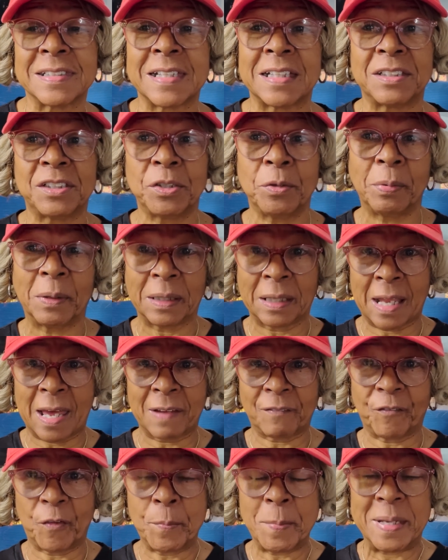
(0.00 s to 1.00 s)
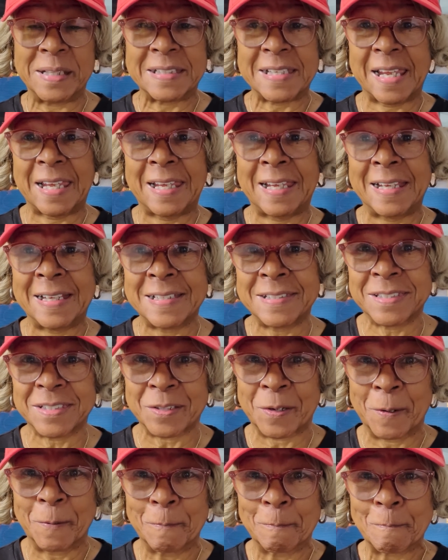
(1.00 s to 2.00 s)
that you would like for me to
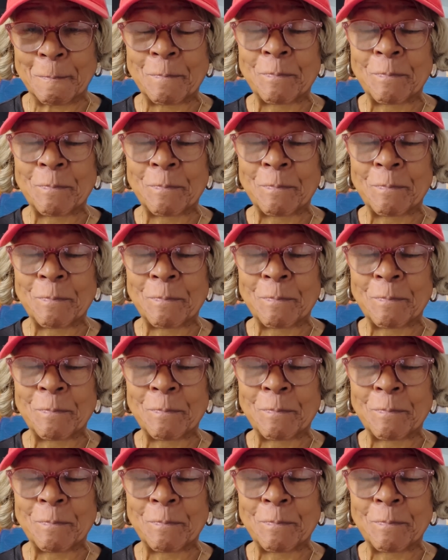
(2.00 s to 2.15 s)
answer,